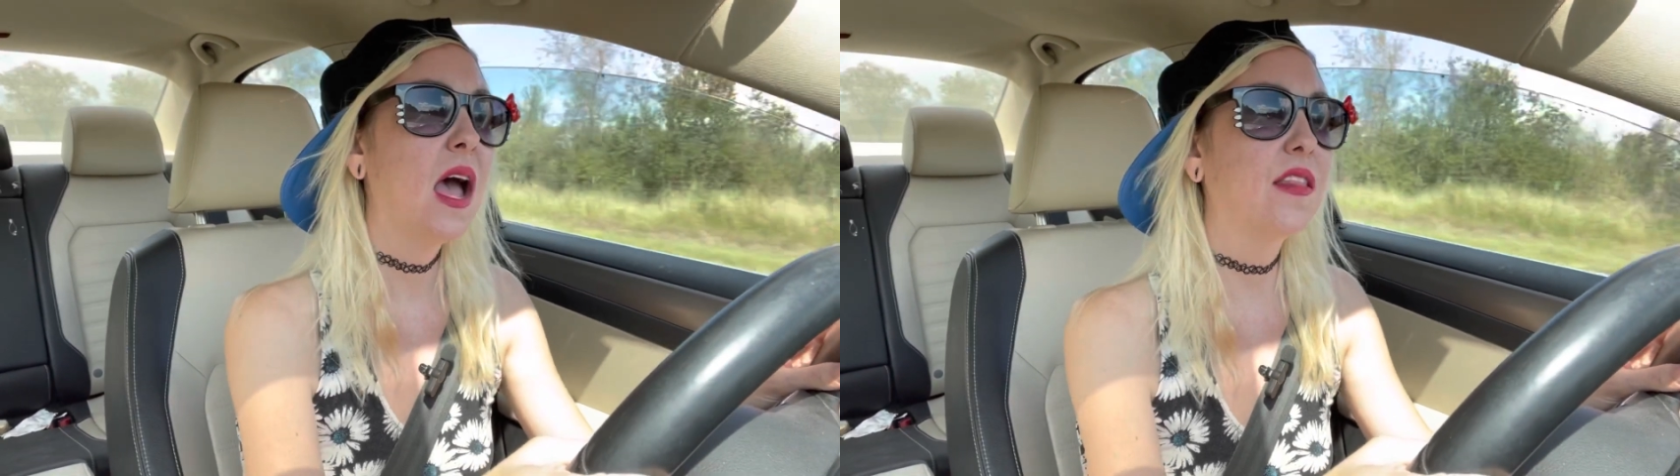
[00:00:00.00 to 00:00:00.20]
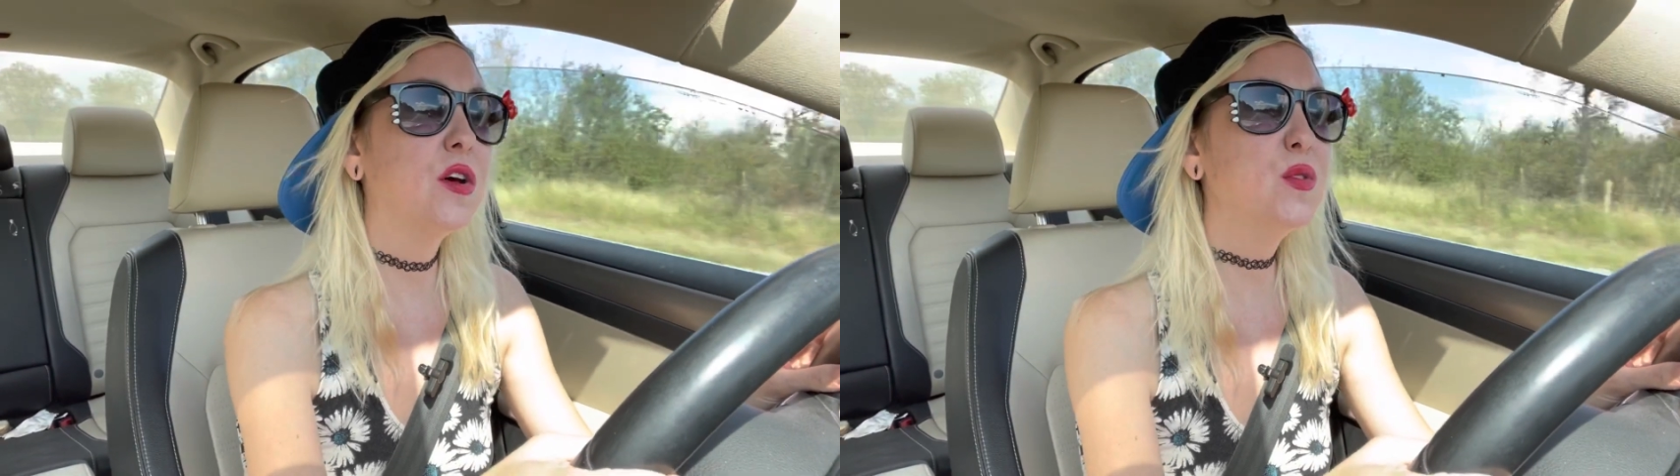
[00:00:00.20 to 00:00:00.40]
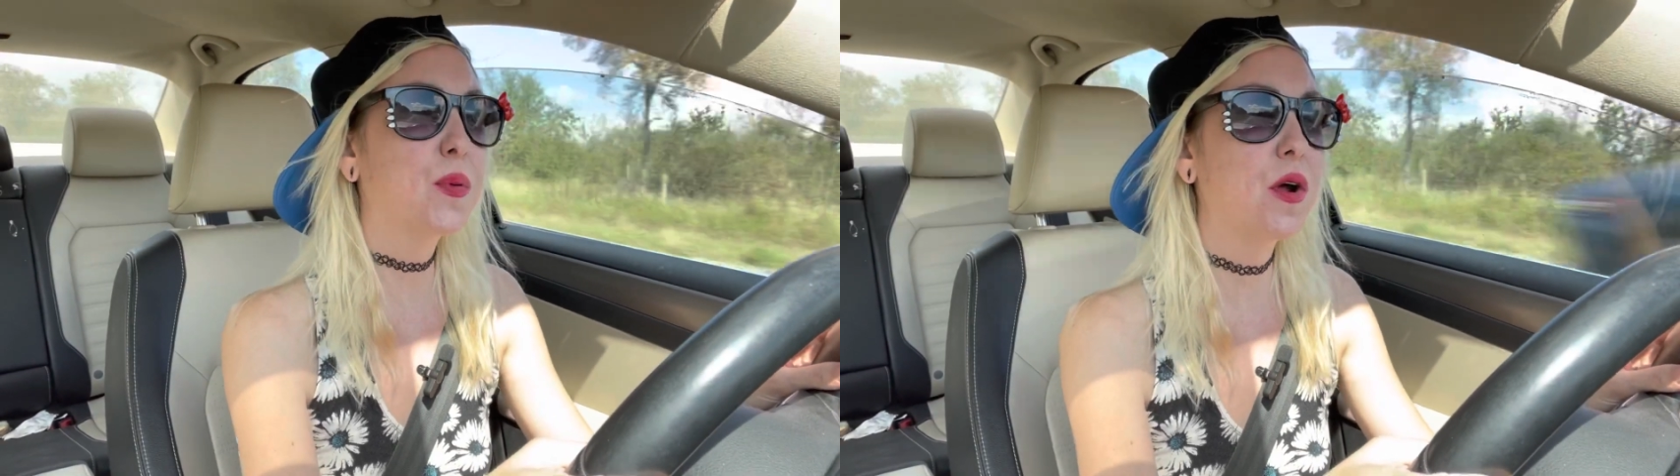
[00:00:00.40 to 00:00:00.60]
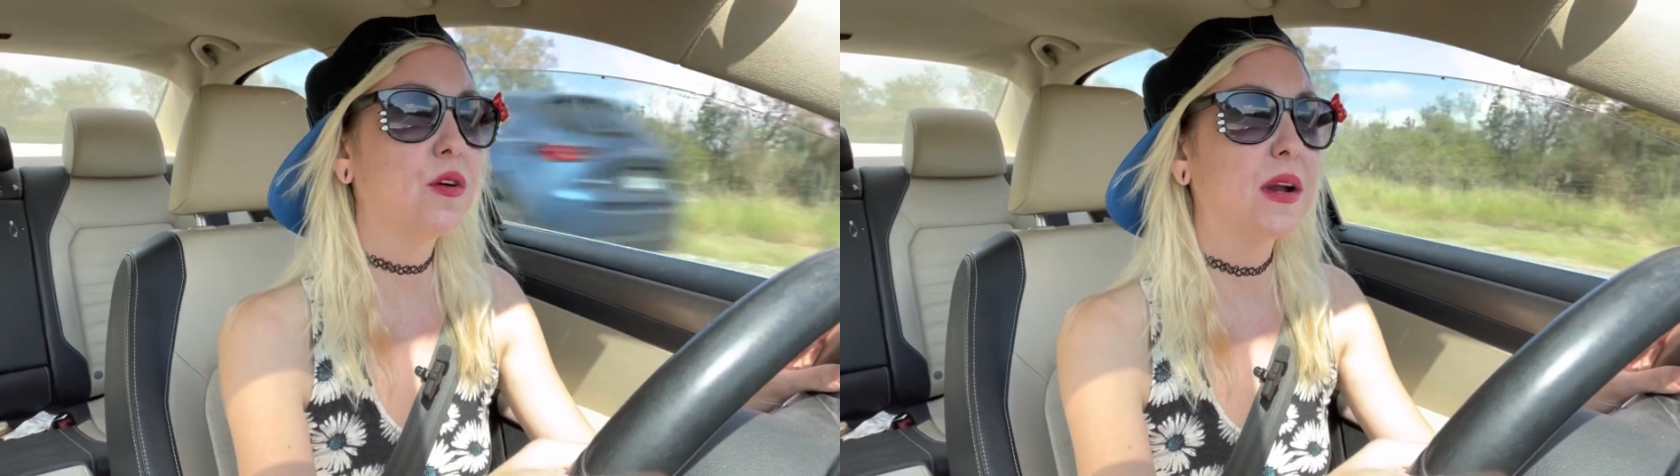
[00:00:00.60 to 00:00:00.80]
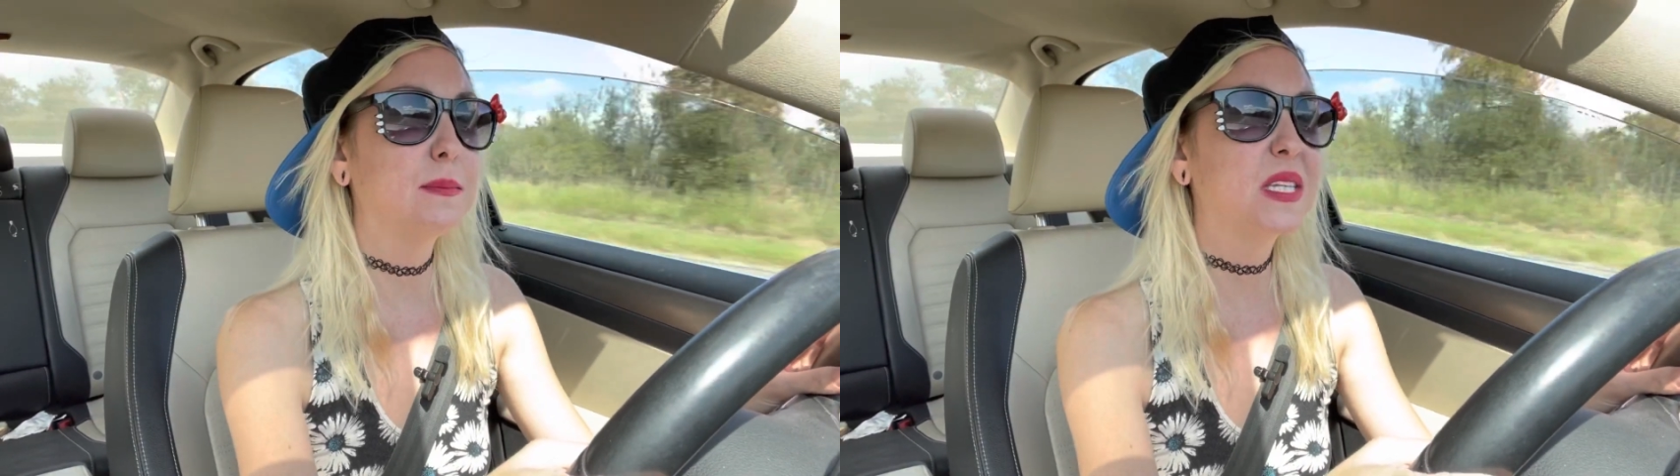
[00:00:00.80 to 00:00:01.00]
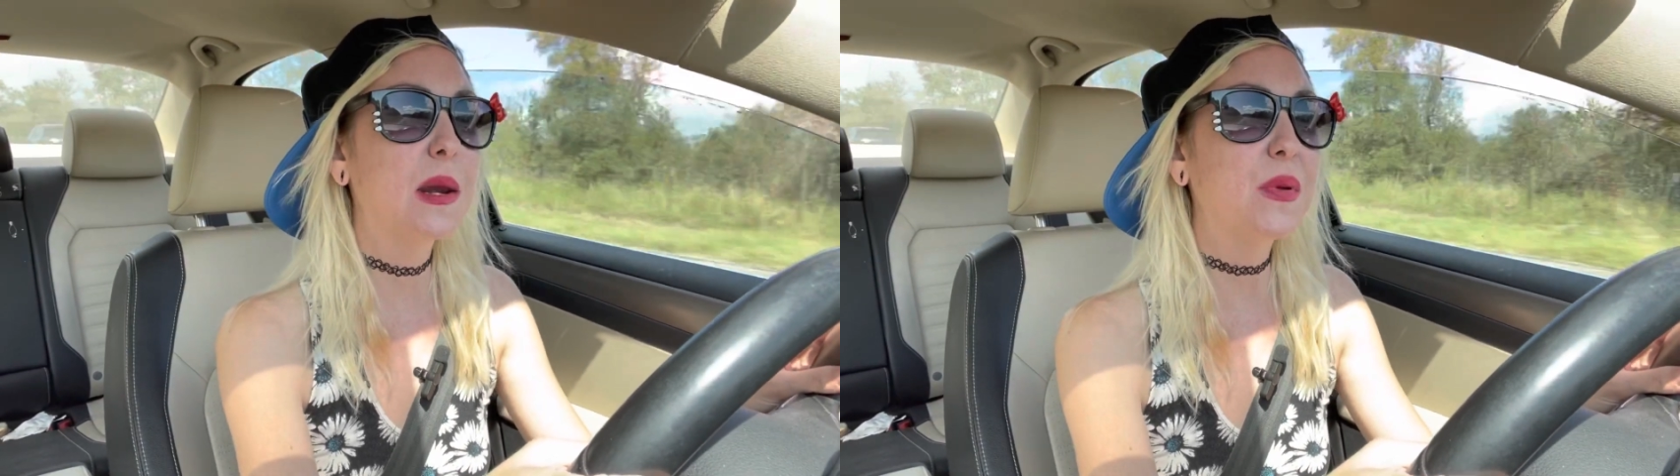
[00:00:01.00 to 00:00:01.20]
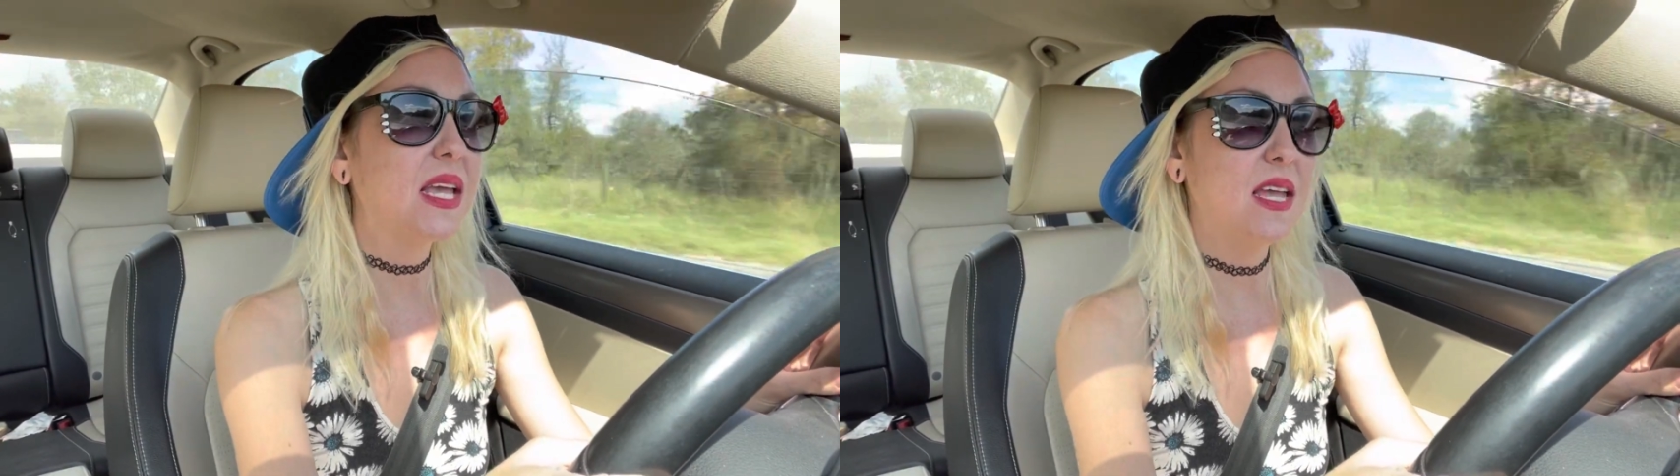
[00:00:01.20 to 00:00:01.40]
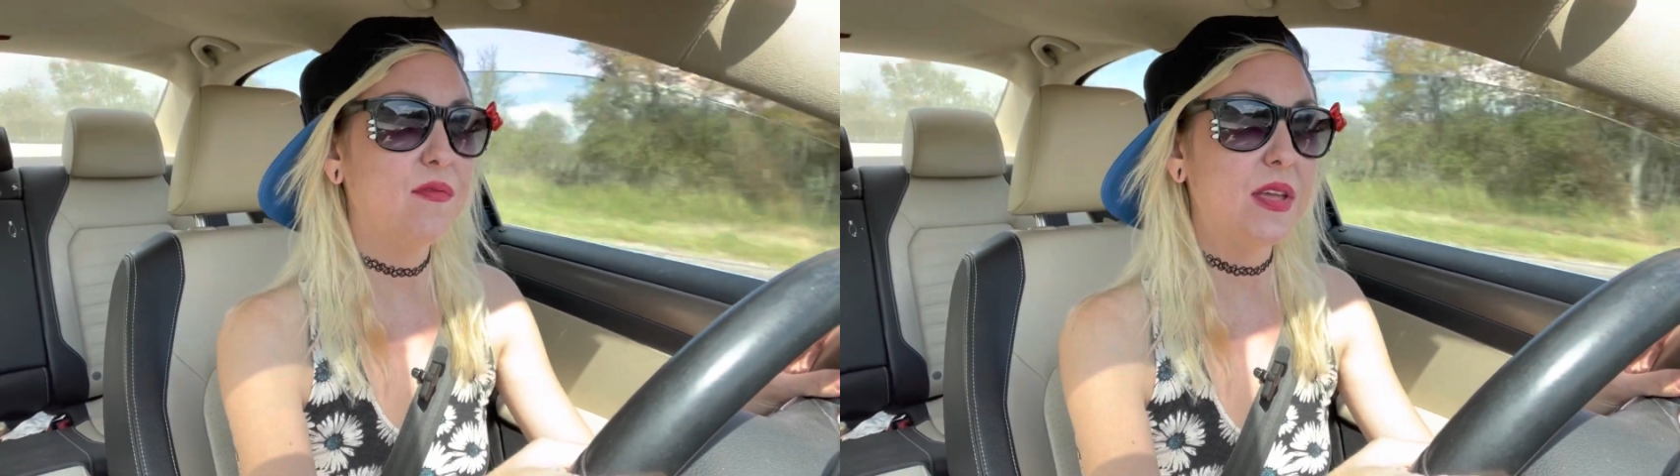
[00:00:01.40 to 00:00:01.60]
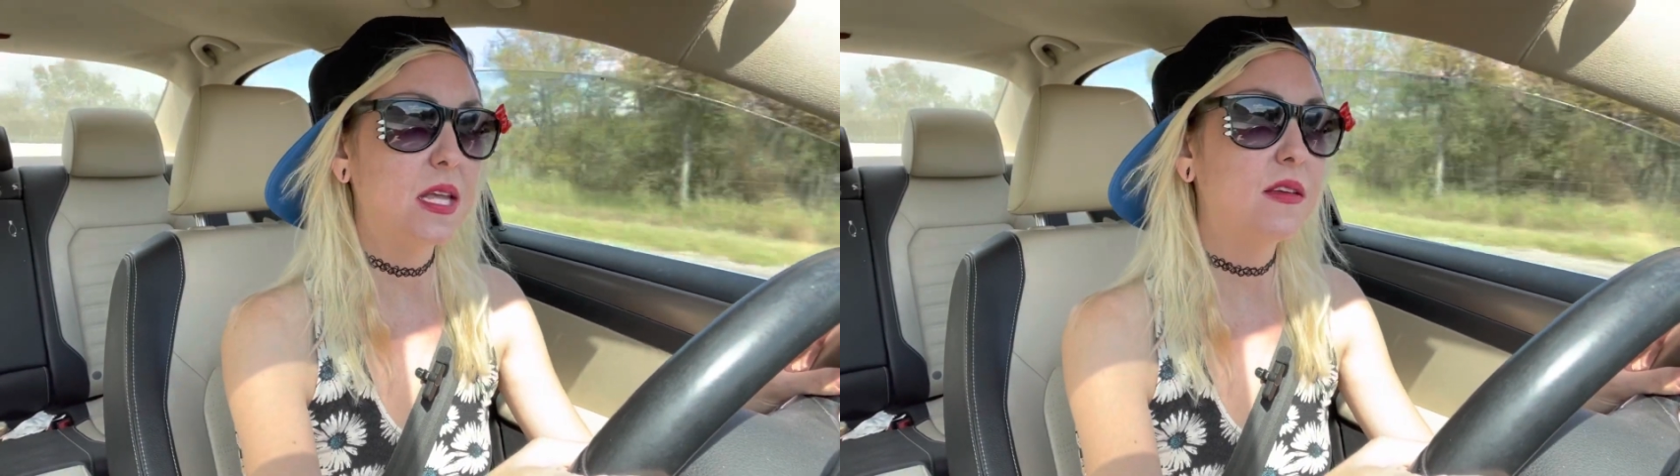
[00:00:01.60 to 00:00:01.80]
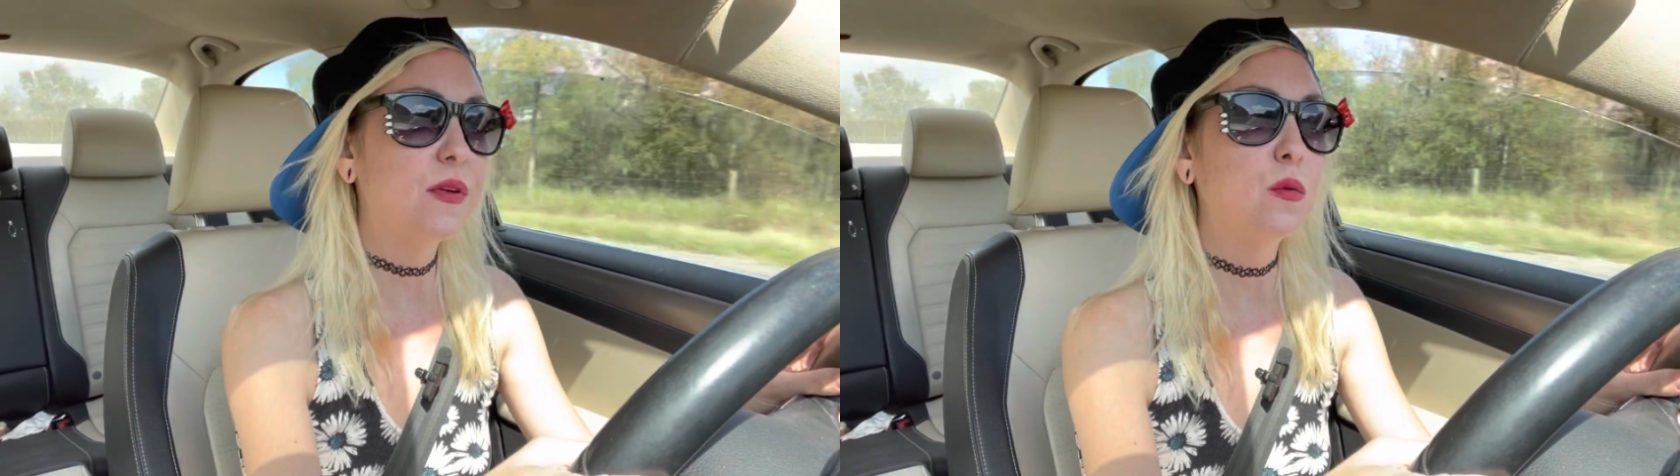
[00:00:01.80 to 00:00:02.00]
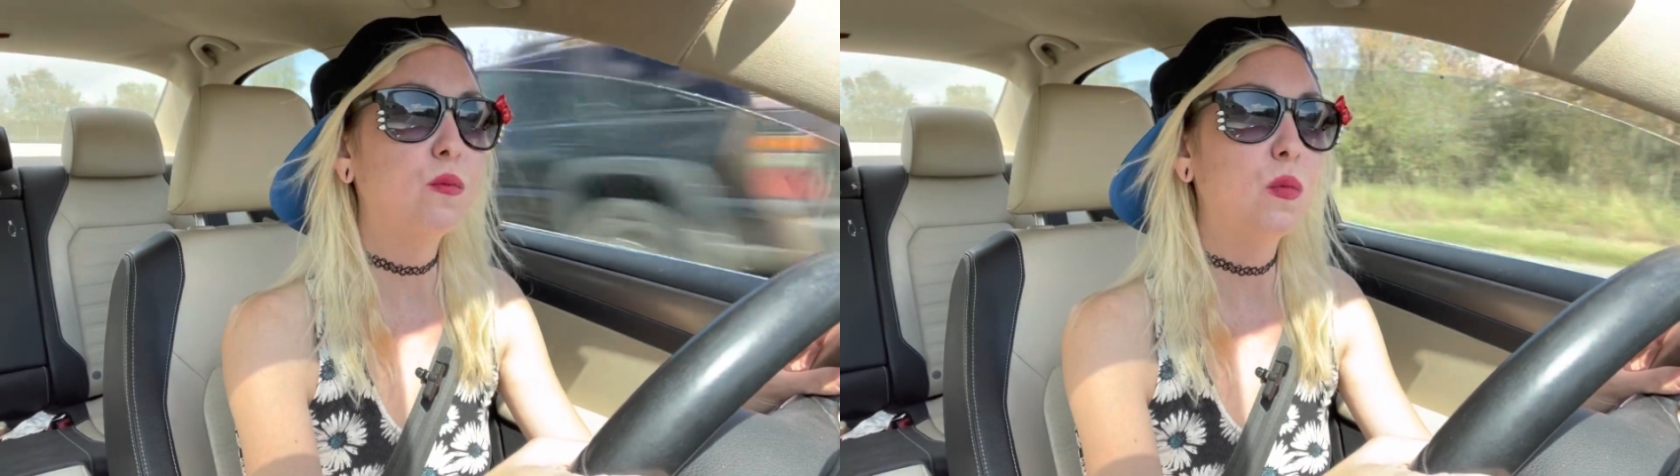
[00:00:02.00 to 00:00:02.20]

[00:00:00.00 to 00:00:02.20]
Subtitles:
and those programs can be iffy even